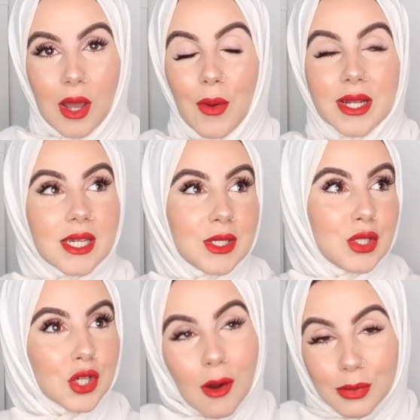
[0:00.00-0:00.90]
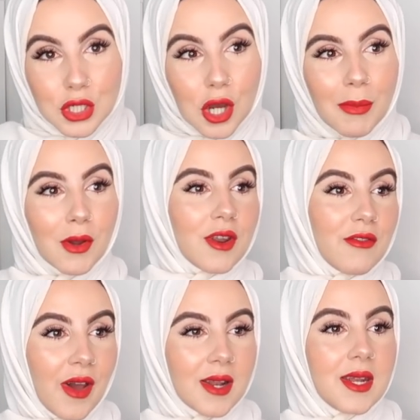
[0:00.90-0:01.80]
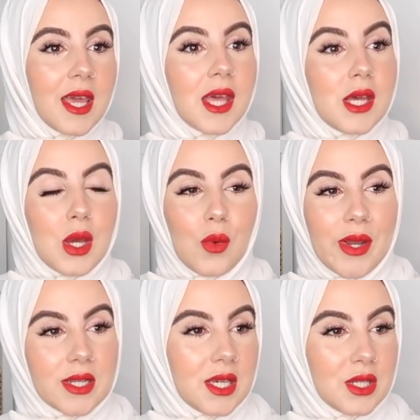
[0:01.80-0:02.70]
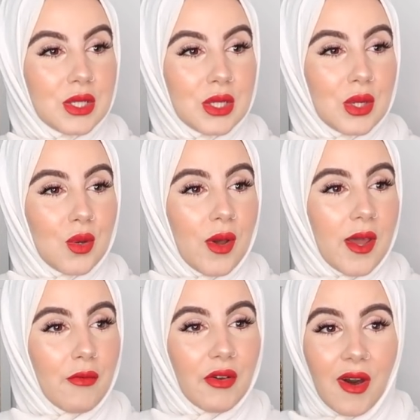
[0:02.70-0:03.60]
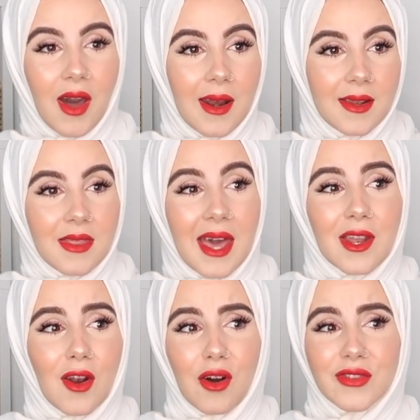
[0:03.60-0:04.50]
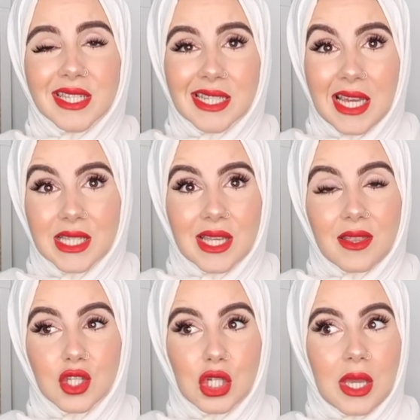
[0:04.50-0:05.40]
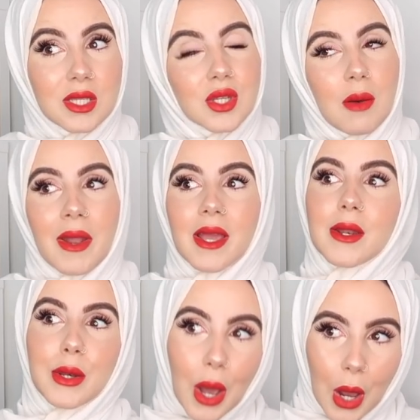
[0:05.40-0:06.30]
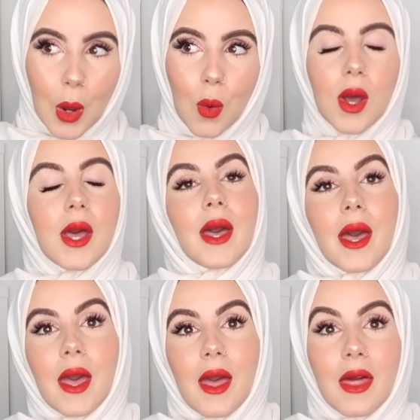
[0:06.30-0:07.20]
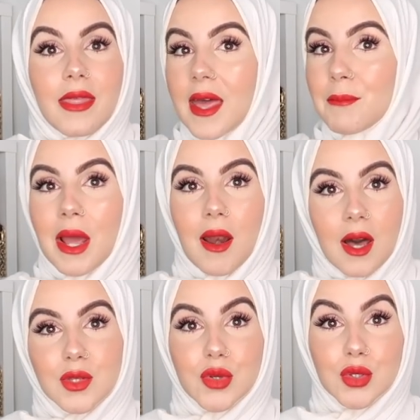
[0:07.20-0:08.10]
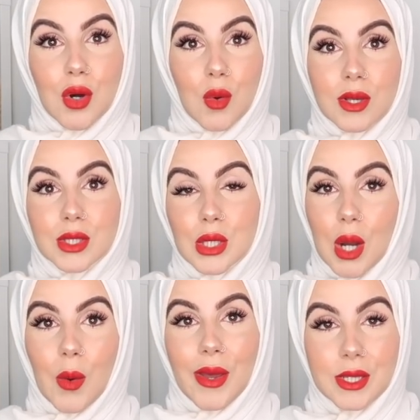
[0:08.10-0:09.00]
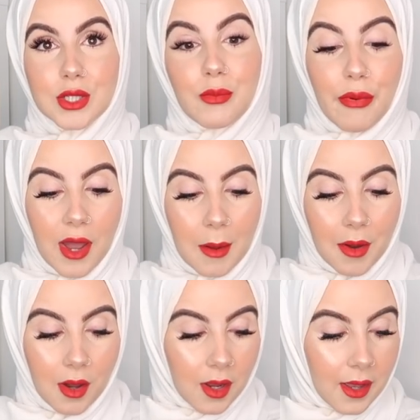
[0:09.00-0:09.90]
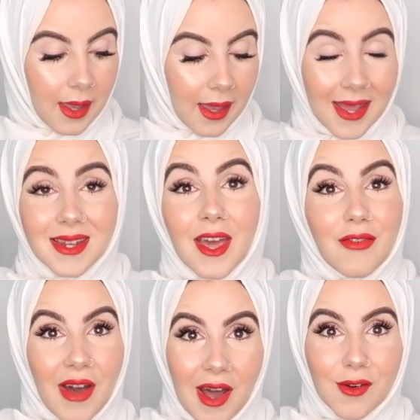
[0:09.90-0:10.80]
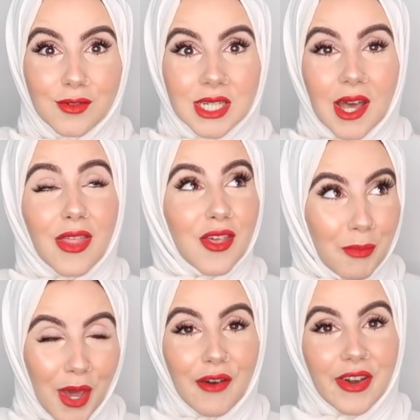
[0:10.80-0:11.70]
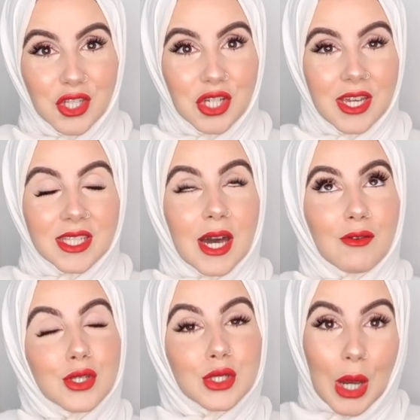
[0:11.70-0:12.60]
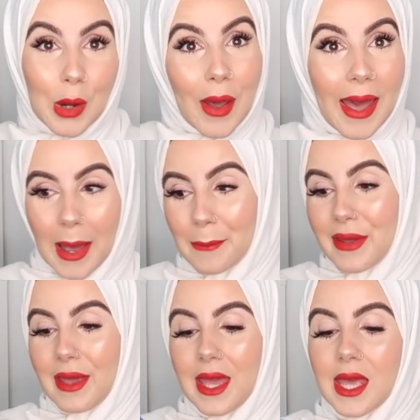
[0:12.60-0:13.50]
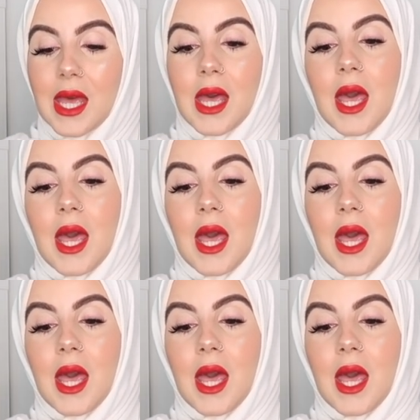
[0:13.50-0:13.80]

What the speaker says: I went into Topshop, couldn't find any. Went into a River Island, they had a lot of slits in their jeans, so I'm like, no. And then my last resort was to go into Primark, and I found the perfect jeans. I was so happy.